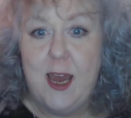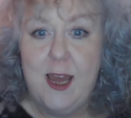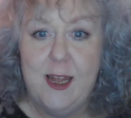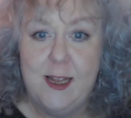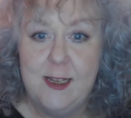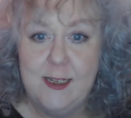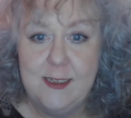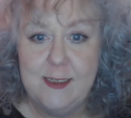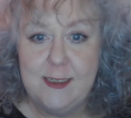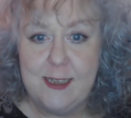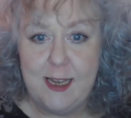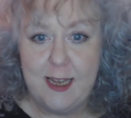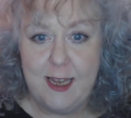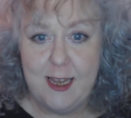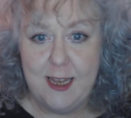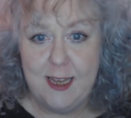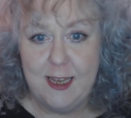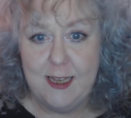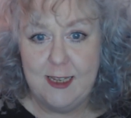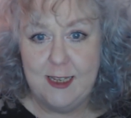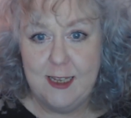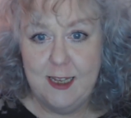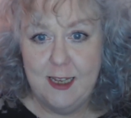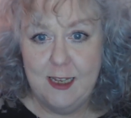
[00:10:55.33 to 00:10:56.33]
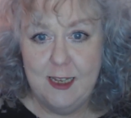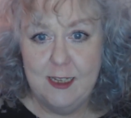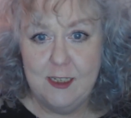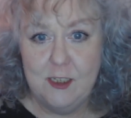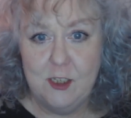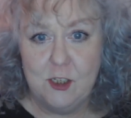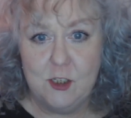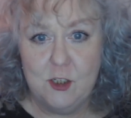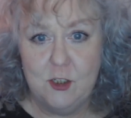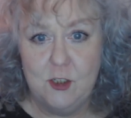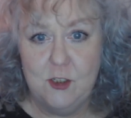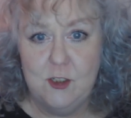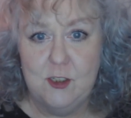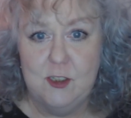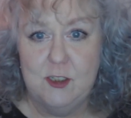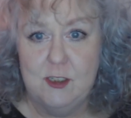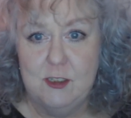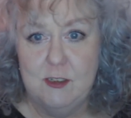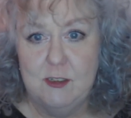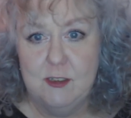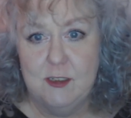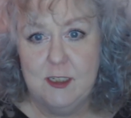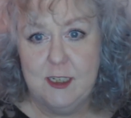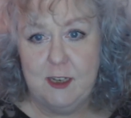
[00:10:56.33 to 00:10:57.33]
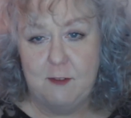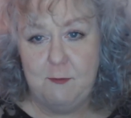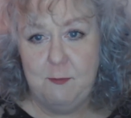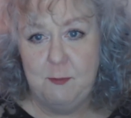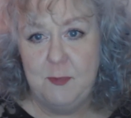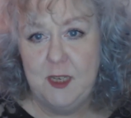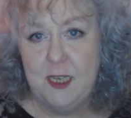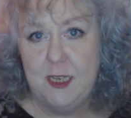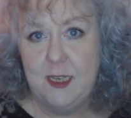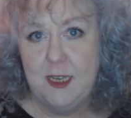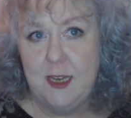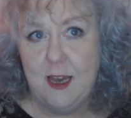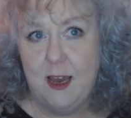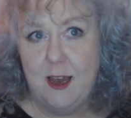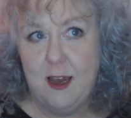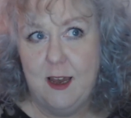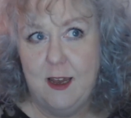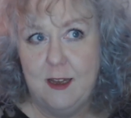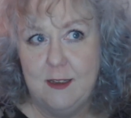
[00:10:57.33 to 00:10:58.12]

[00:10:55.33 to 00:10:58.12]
And you could give me,